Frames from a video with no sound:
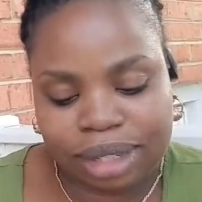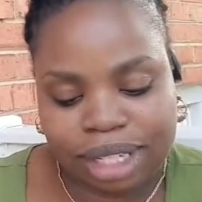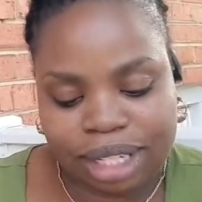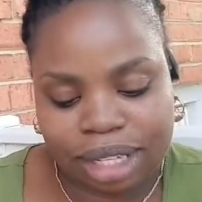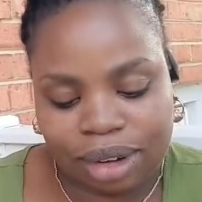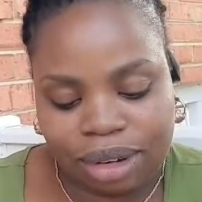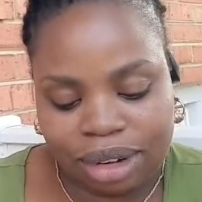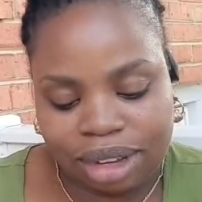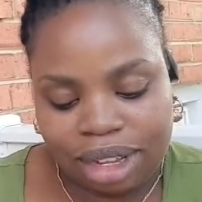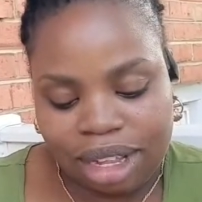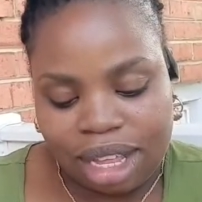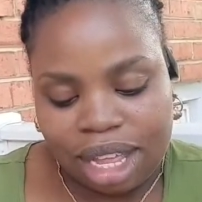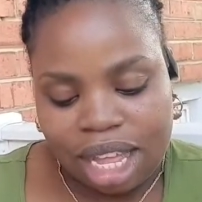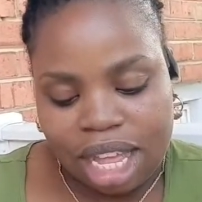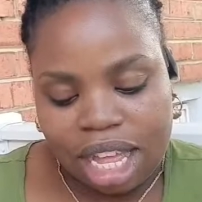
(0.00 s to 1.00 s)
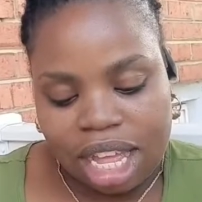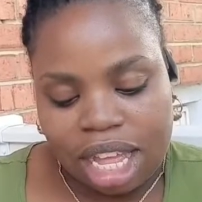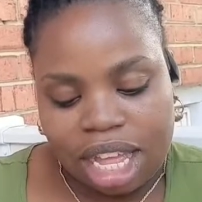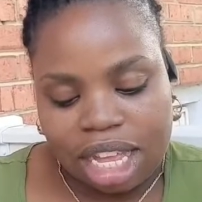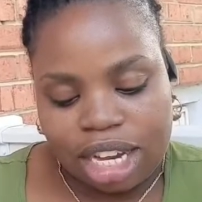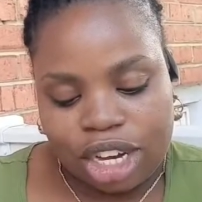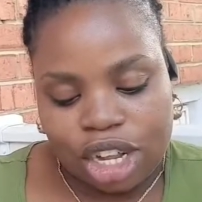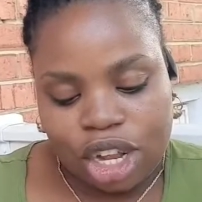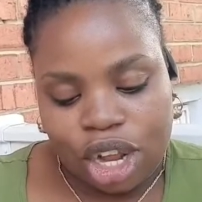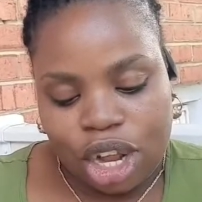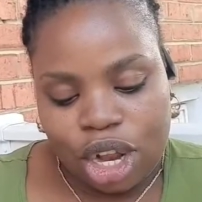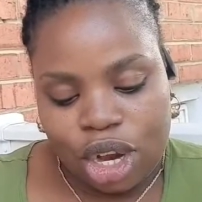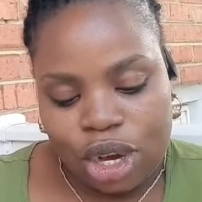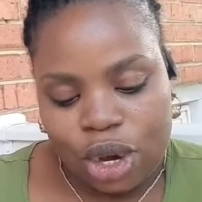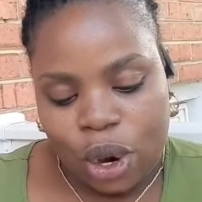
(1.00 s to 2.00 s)
So the
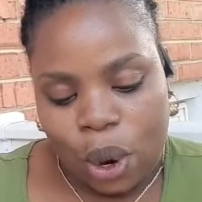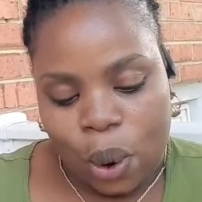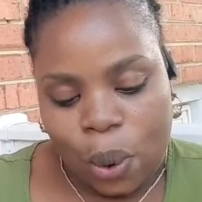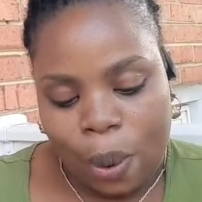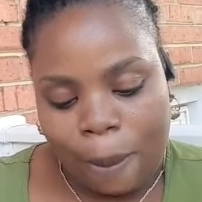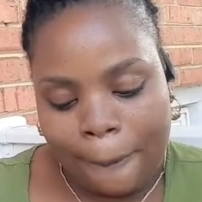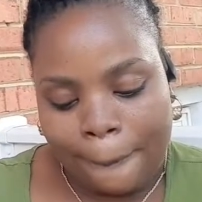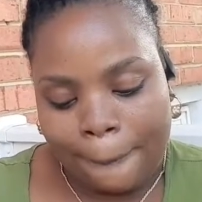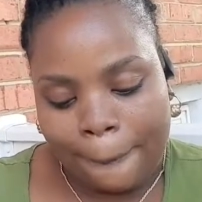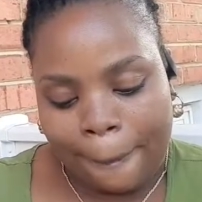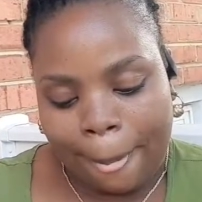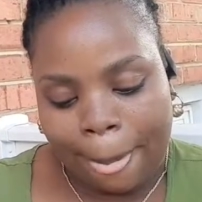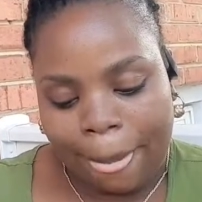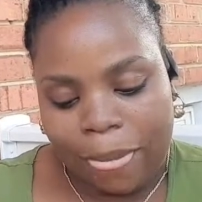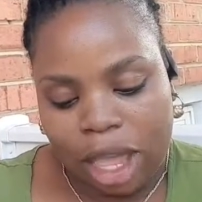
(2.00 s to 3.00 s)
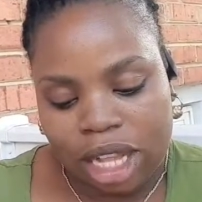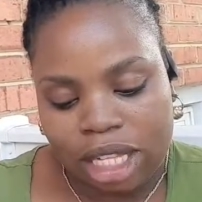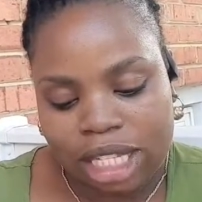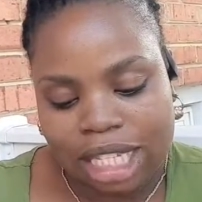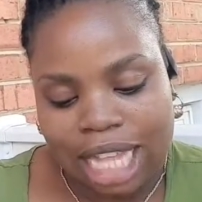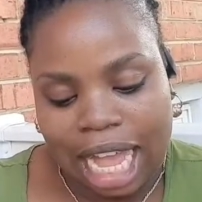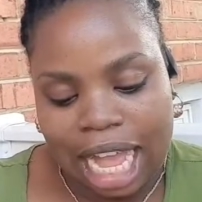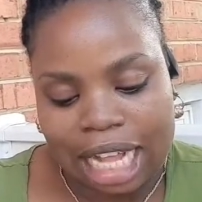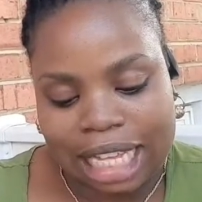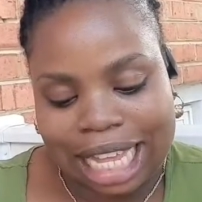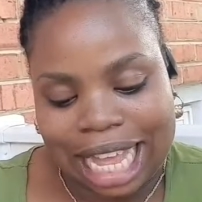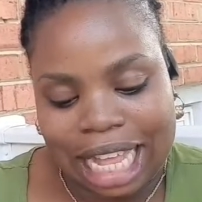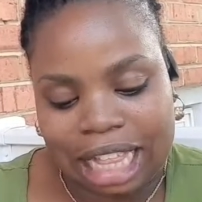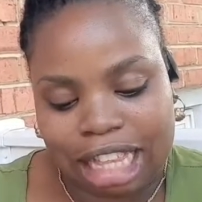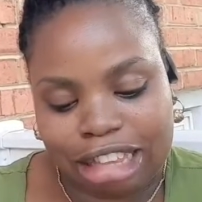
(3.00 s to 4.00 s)
girl now start
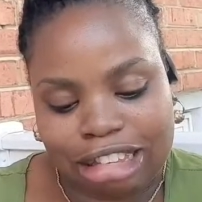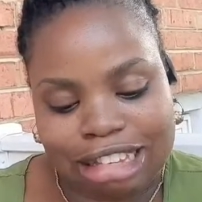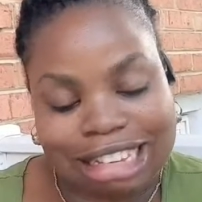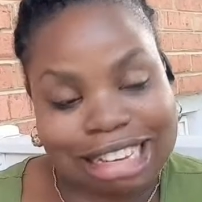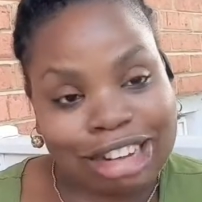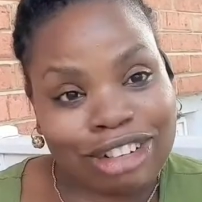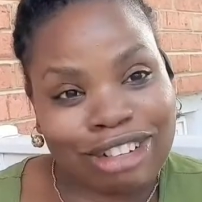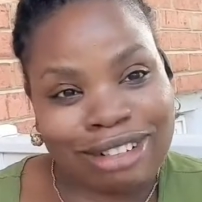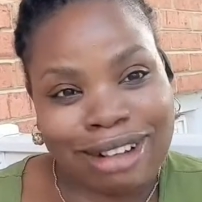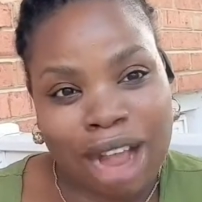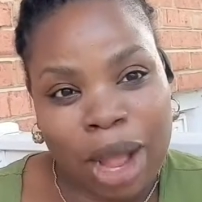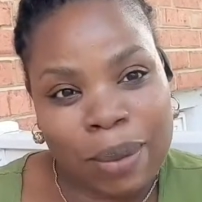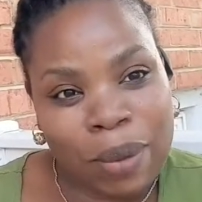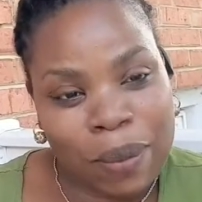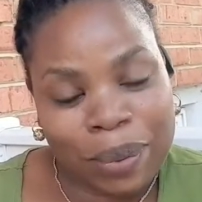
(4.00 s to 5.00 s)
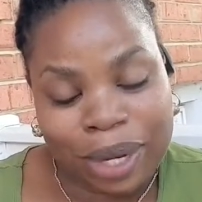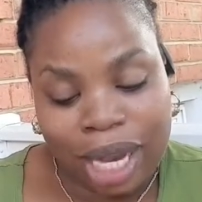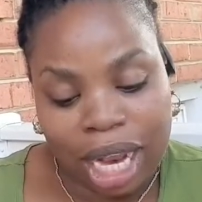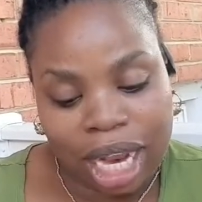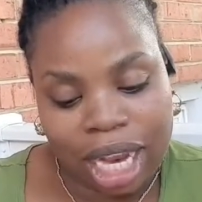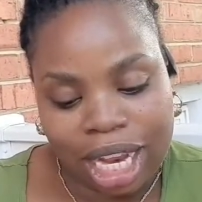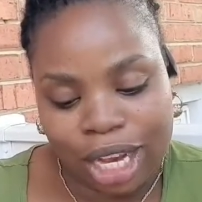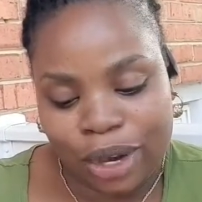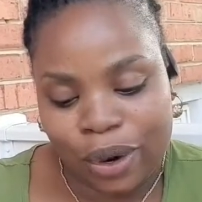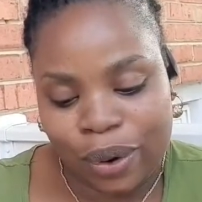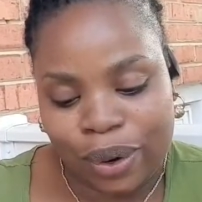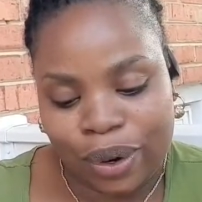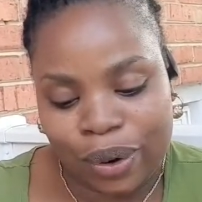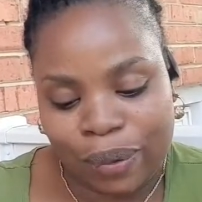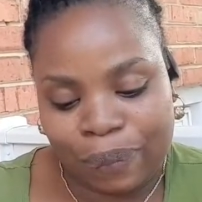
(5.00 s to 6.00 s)
get crab up in her head
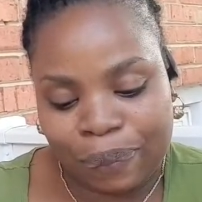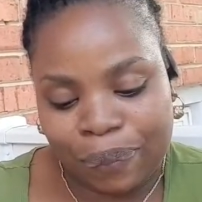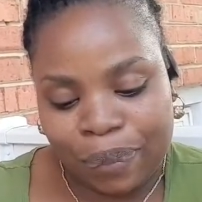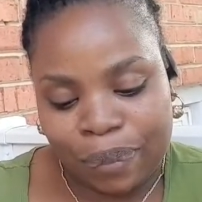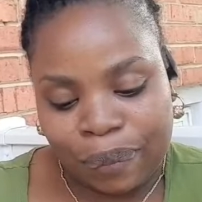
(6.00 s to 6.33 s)
now, you know.